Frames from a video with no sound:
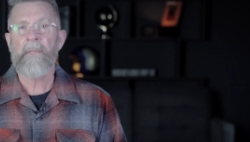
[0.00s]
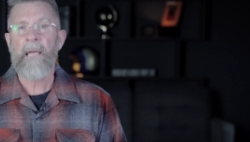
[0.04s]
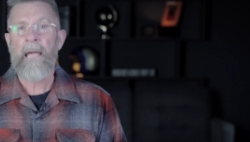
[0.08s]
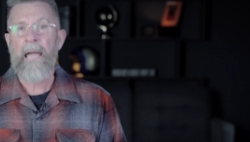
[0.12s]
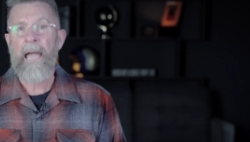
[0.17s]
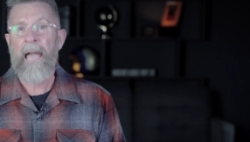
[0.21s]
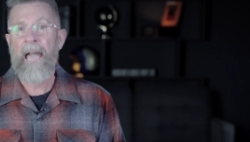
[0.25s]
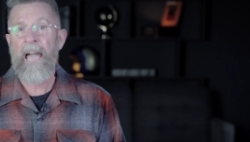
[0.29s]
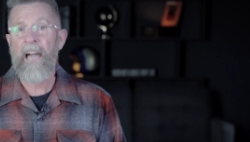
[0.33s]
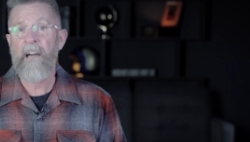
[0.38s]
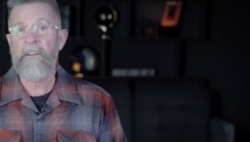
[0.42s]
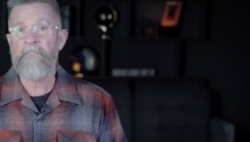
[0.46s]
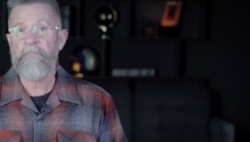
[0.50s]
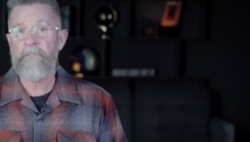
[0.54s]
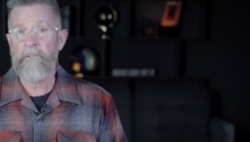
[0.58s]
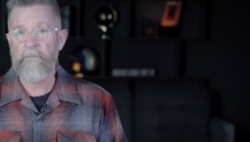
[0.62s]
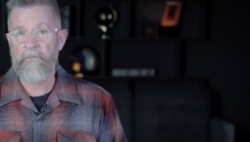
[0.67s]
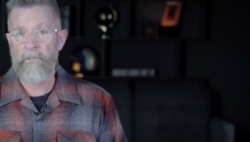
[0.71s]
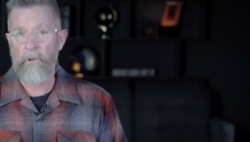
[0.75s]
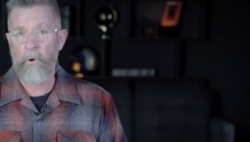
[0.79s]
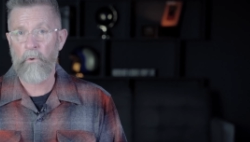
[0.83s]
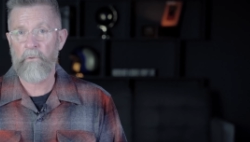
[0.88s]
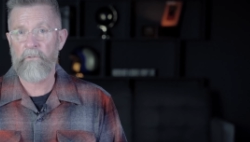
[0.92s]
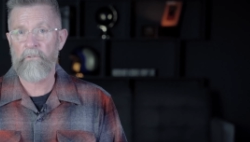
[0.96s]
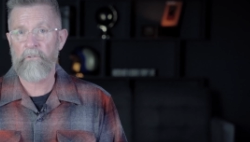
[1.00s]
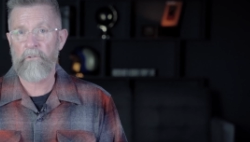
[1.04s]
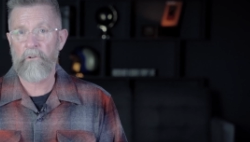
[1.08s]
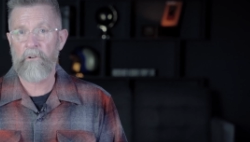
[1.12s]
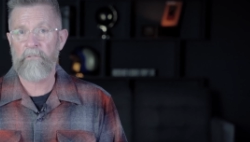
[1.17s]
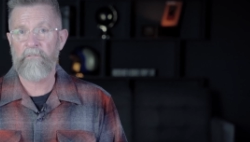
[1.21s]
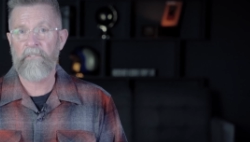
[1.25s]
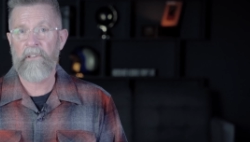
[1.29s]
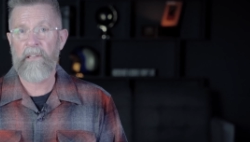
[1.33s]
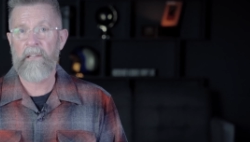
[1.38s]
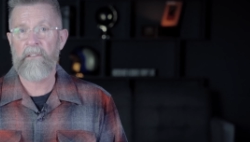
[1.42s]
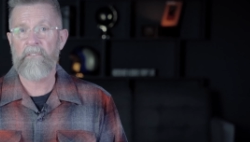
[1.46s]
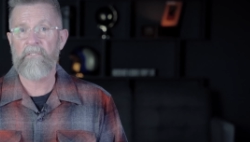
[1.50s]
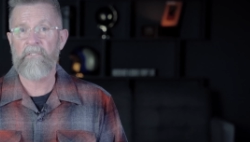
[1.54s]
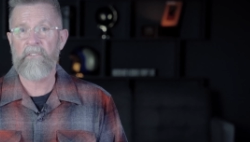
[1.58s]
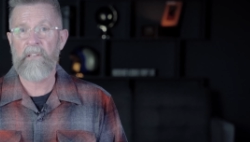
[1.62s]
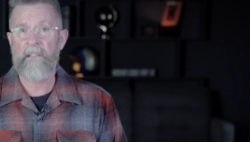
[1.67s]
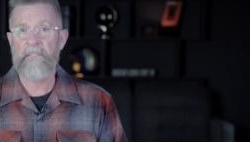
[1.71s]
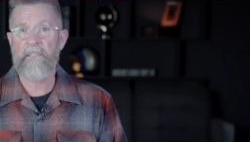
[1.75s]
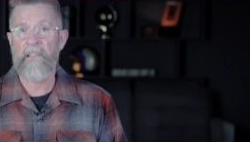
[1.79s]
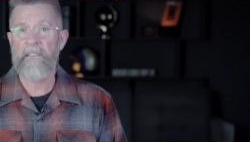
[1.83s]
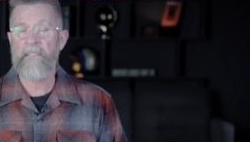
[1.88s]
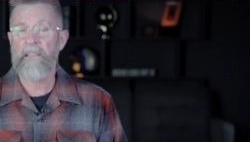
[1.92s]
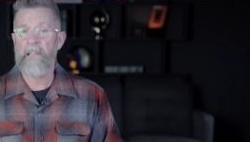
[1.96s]
Half of those surveys
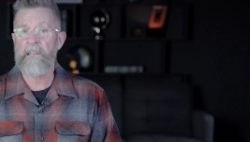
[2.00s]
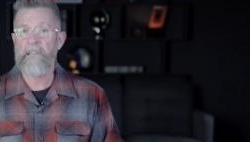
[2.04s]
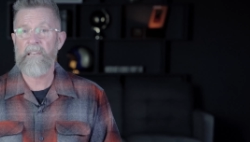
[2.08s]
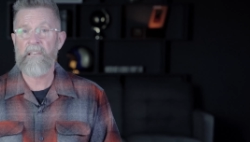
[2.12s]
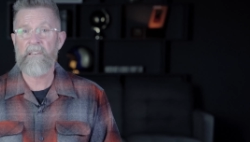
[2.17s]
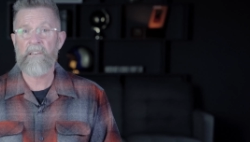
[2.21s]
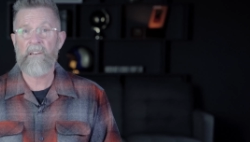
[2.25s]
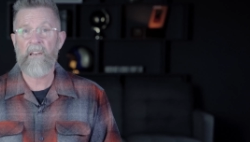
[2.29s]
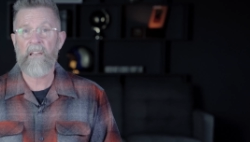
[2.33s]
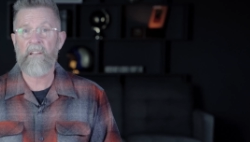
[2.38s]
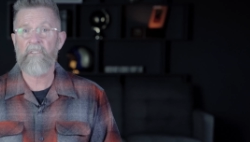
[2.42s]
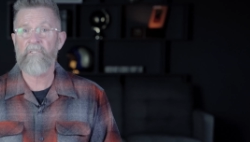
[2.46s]
said that they didn't